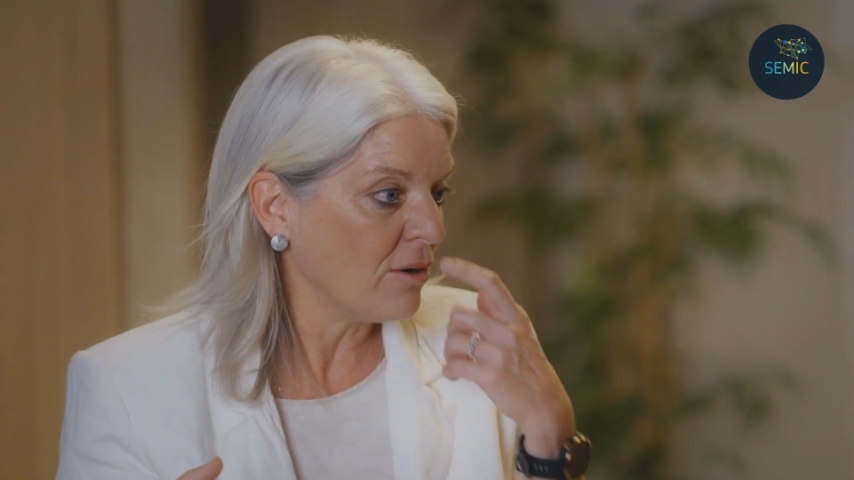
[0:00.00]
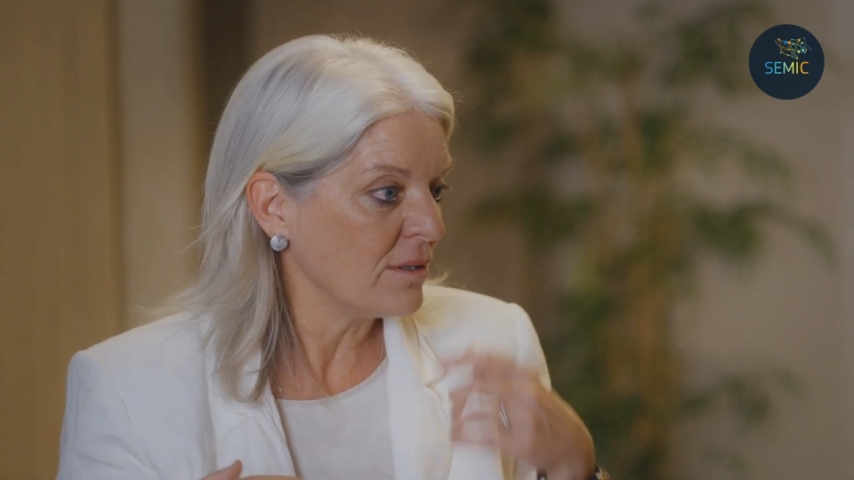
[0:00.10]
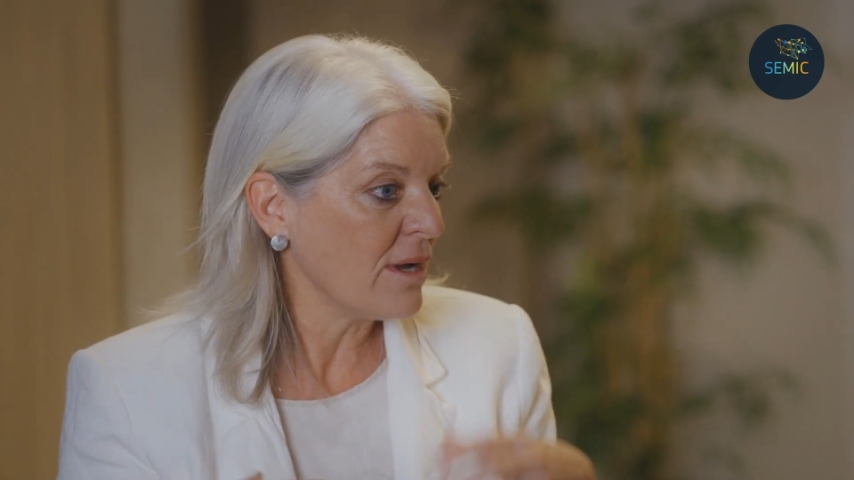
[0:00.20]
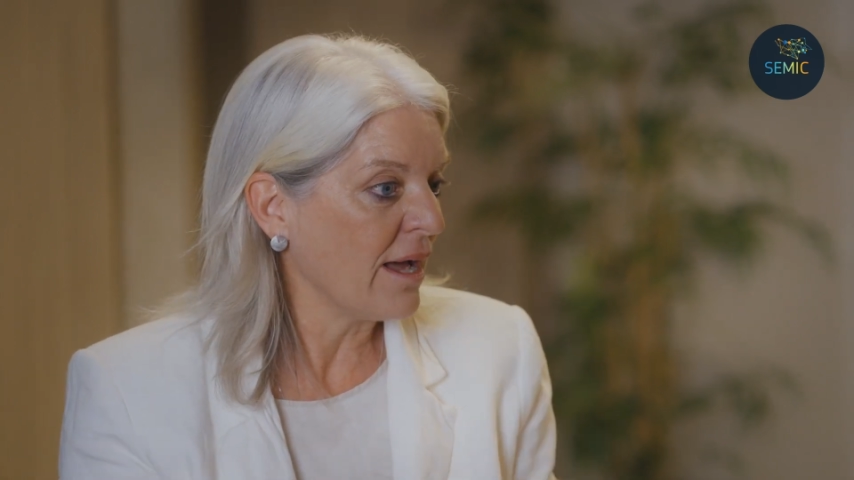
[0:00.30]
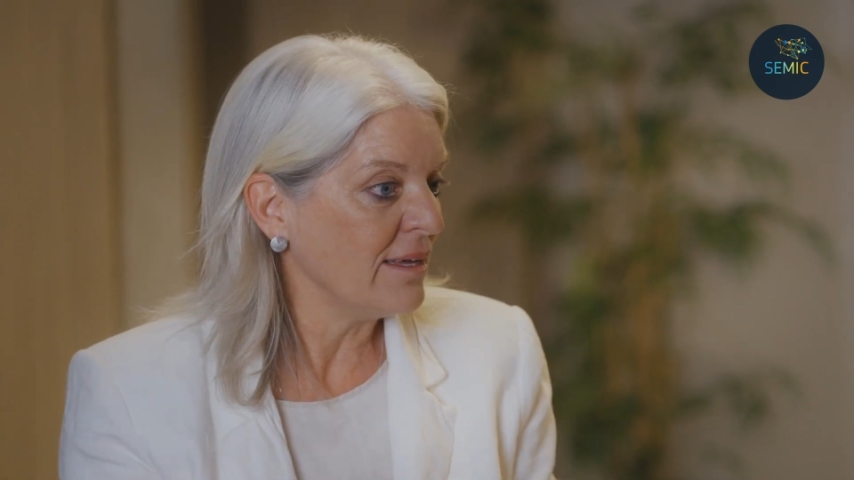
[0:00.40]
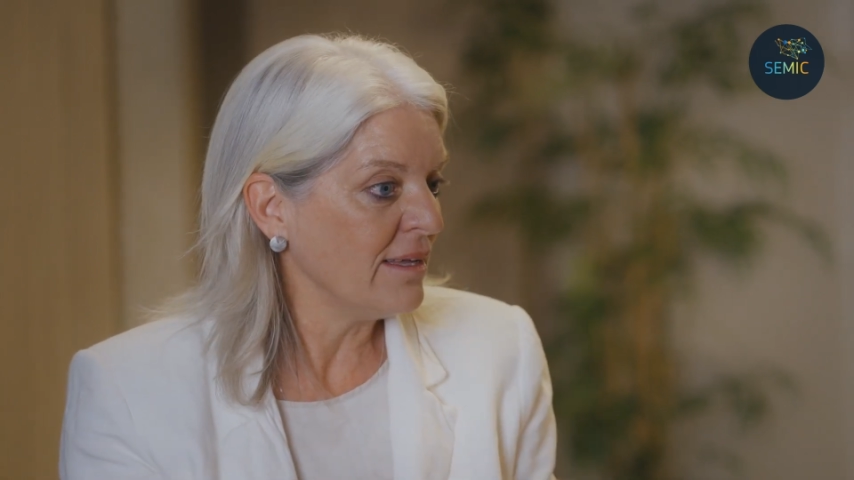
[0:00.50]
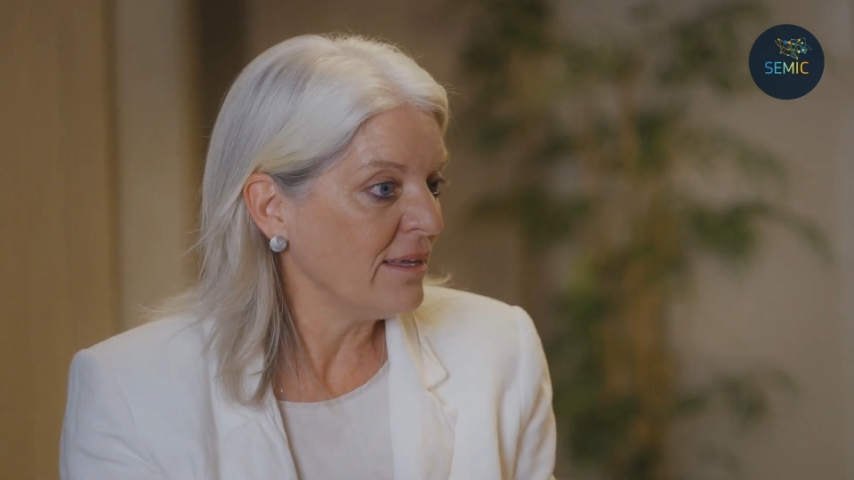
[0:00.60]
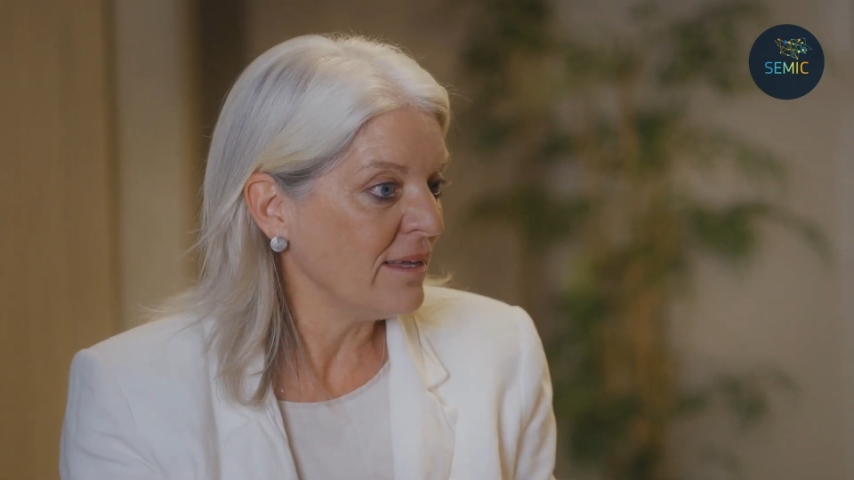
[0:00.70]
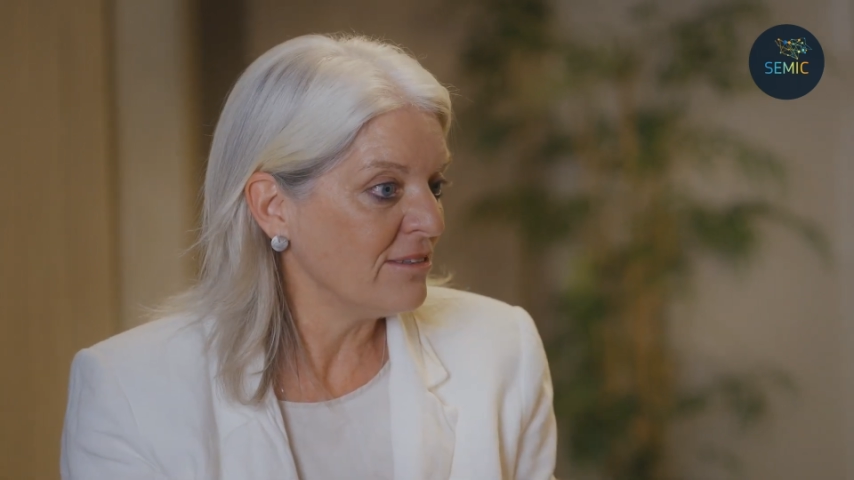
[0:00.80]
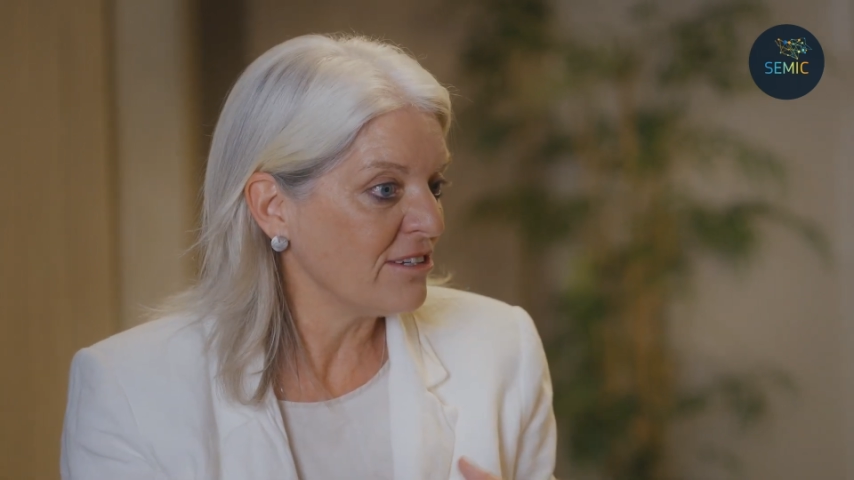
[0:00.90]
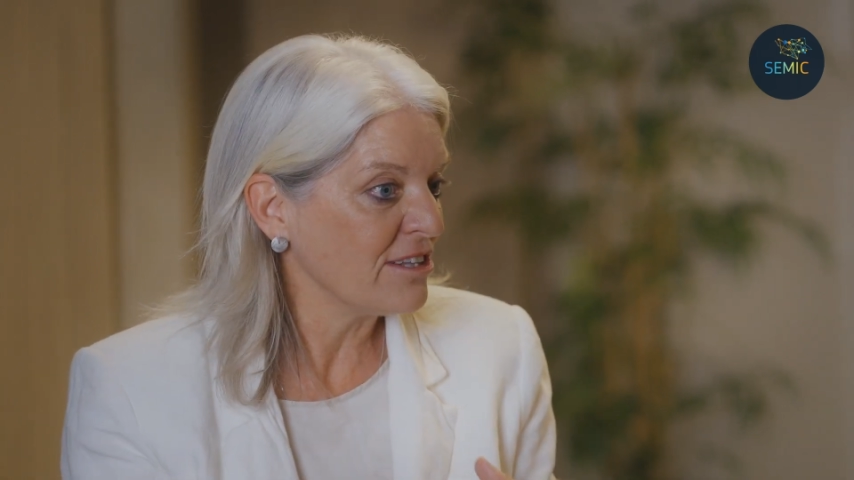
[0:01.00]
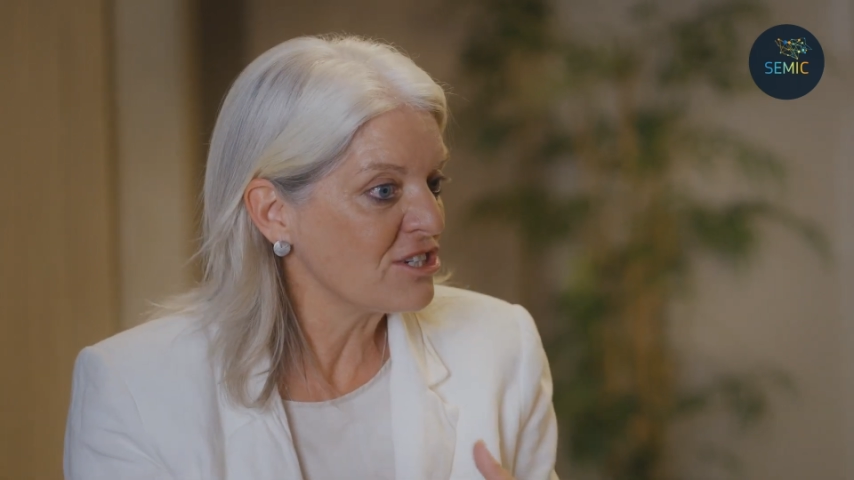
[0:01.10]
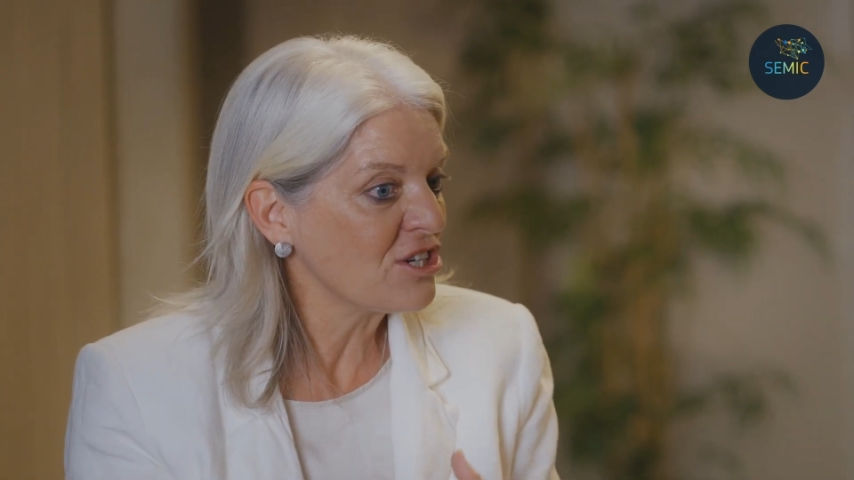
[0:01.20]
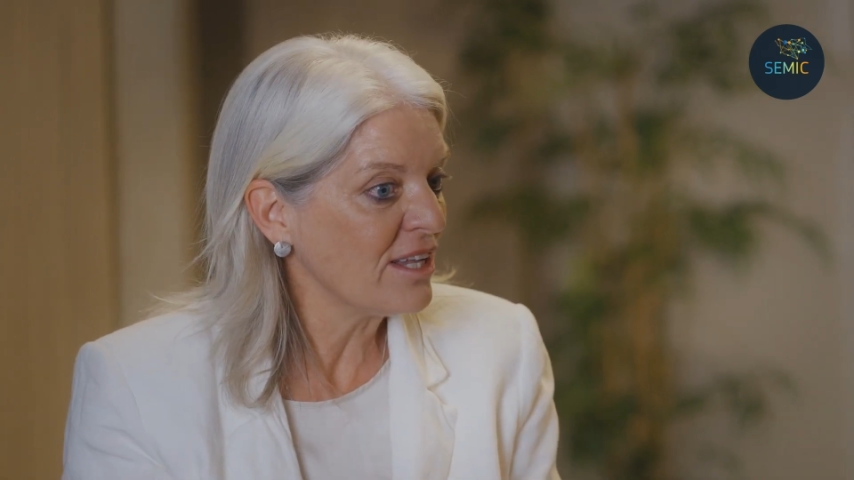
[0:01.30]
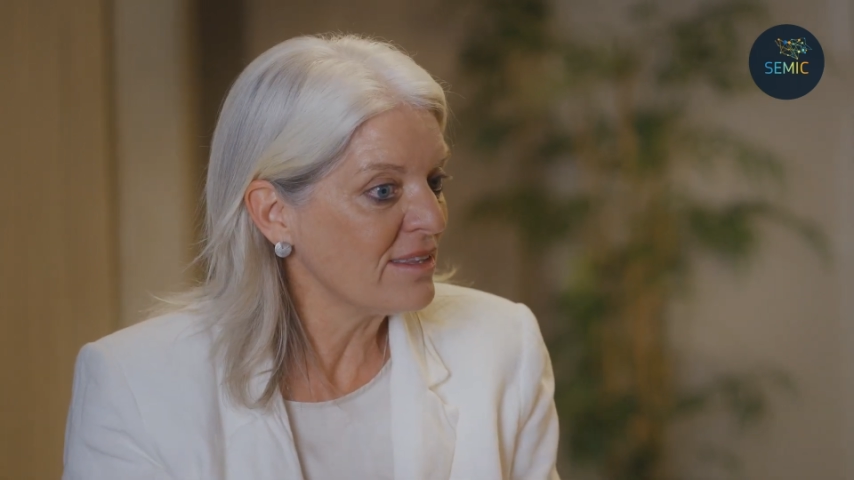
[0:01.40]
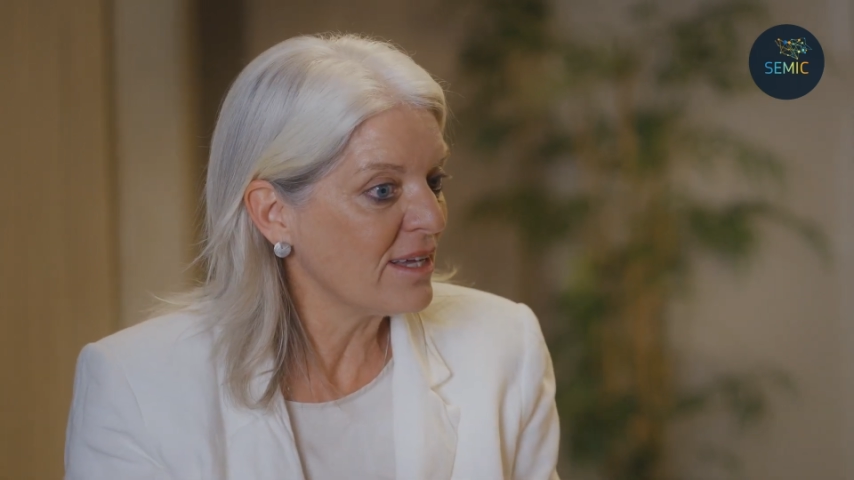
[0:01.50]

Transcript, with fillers: on IA International